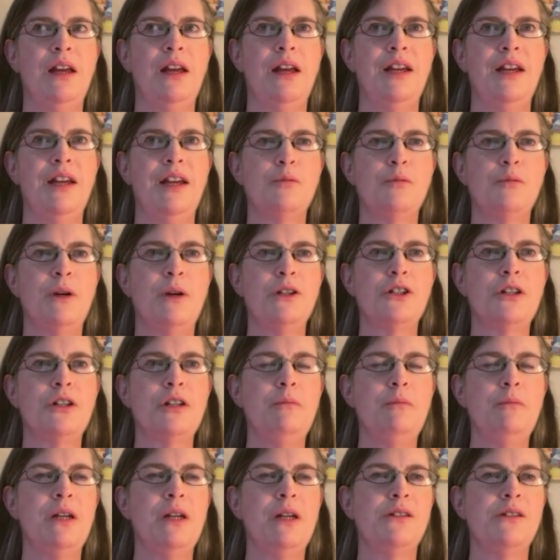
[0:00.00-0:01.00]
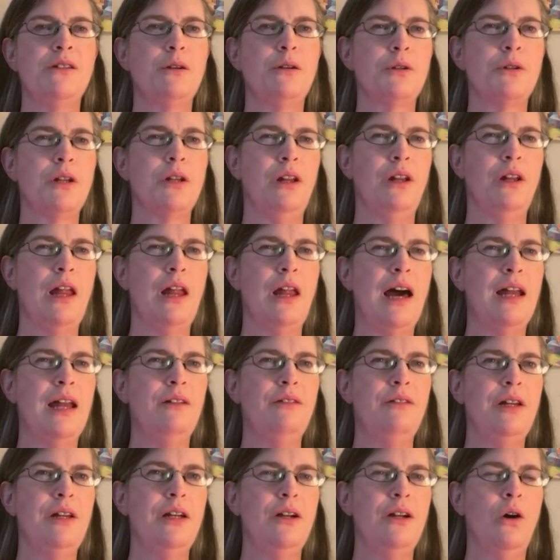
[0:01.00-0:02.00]
especially because there was a lot
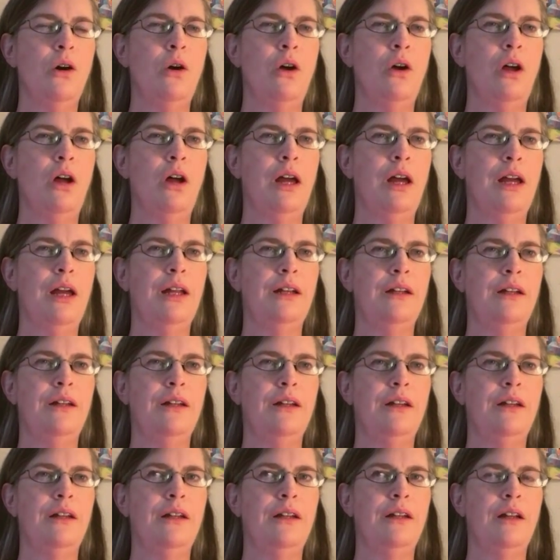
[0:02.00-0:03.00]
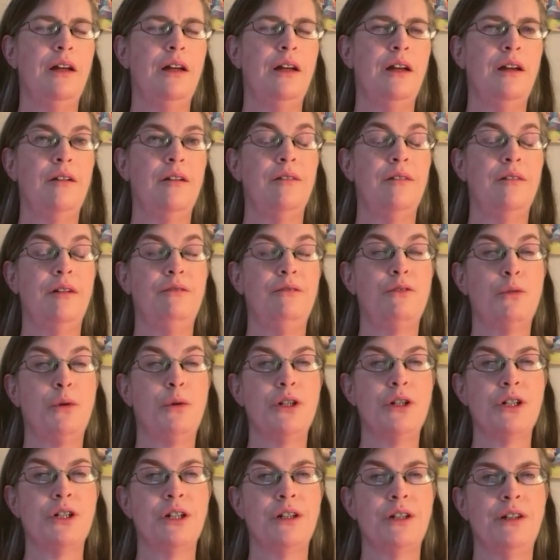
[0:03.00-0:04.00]
of it on,
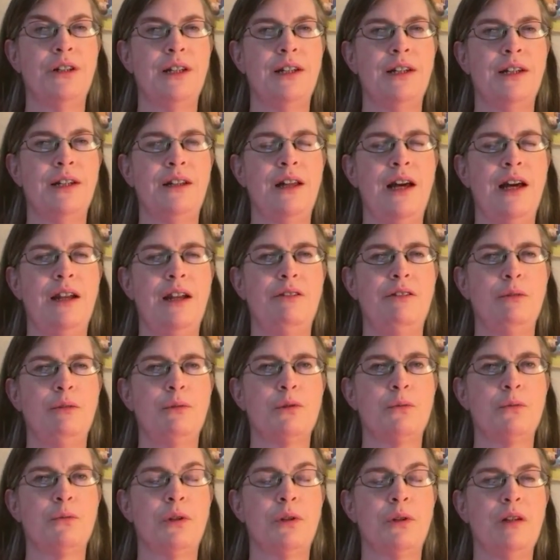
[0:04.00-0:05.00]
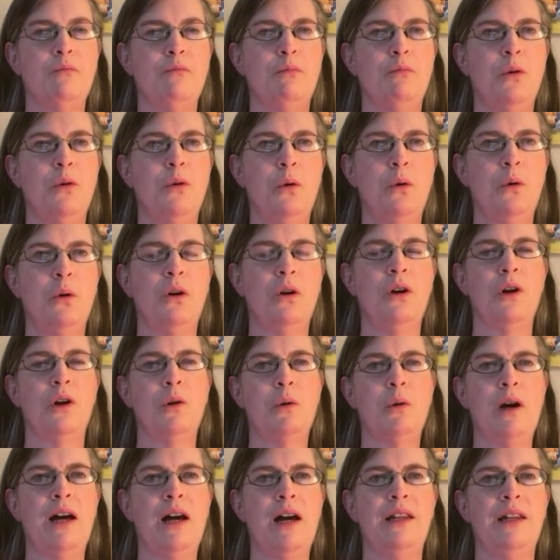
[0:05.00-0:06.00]
unfortunately, a lot of it was really poor
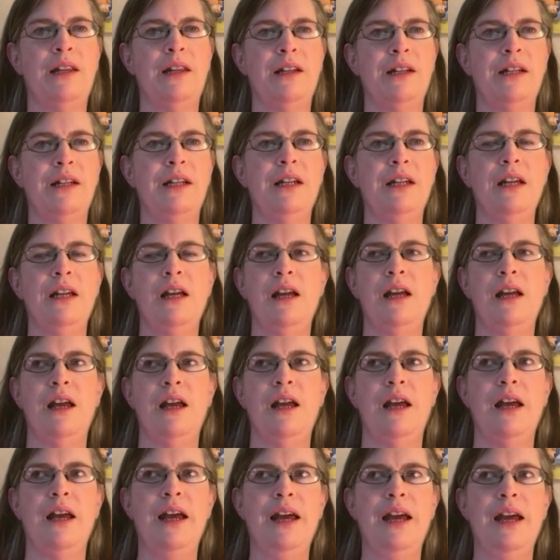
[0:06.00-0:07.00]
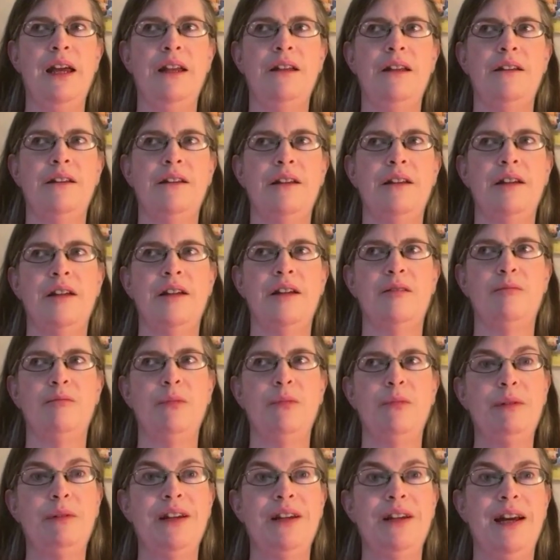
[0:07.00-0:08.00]
quality and
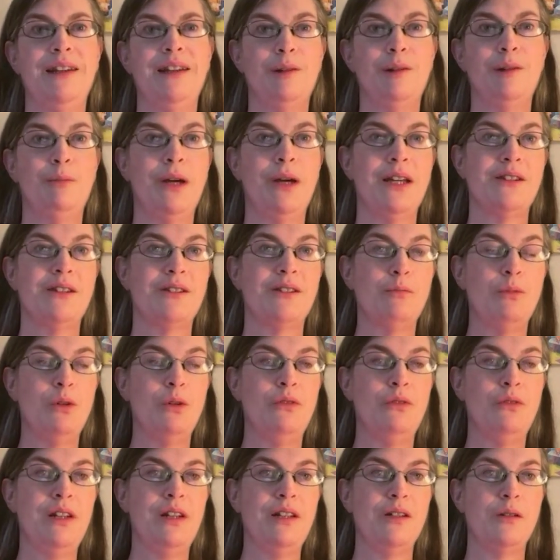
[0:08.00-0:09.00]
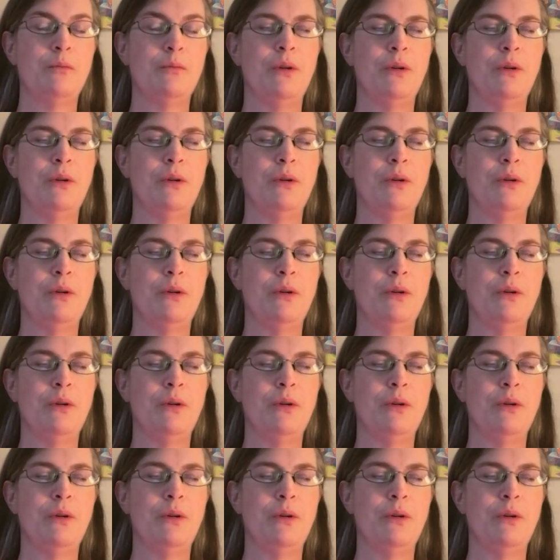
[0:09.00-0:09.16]
maybe not the best movies.